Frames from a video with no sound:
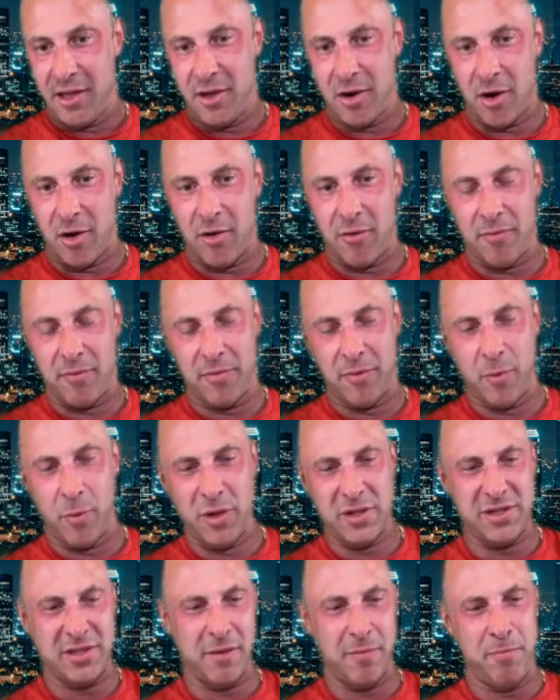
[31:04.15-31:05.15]
you know,
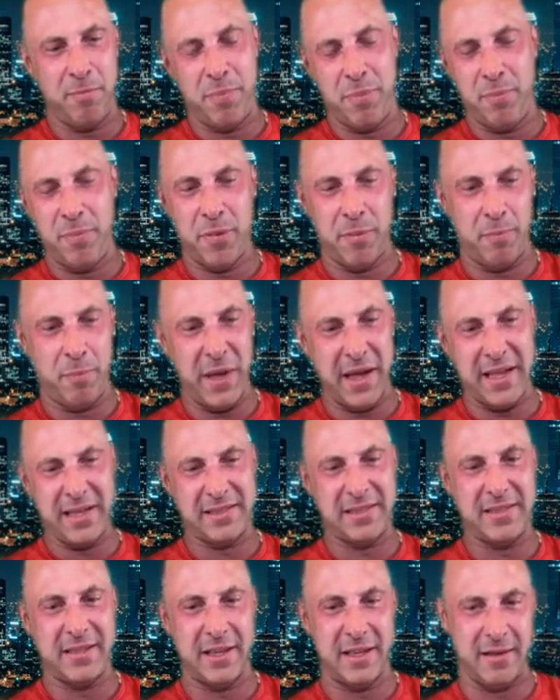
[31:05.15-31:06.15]
what's the, the
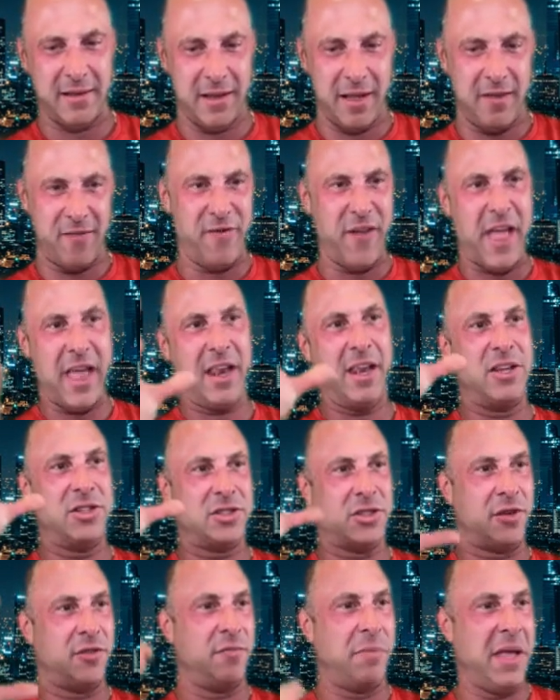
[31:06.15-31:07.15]
biggest uh,
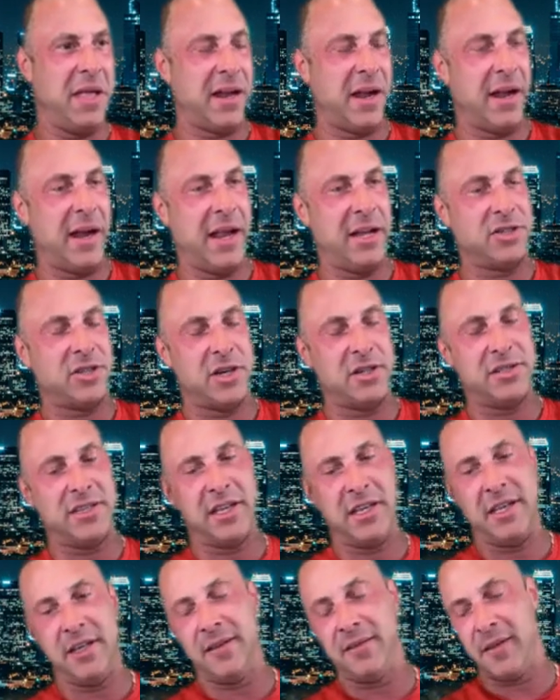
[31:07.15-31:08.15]
advantage of being on
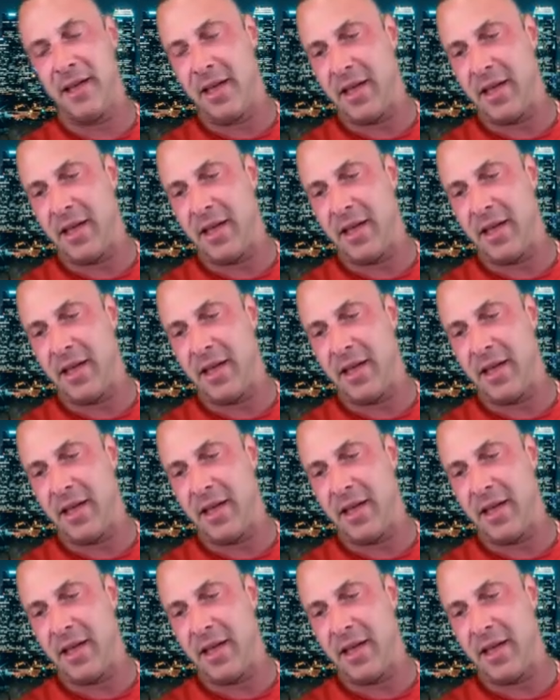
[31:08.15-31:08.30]
HRT?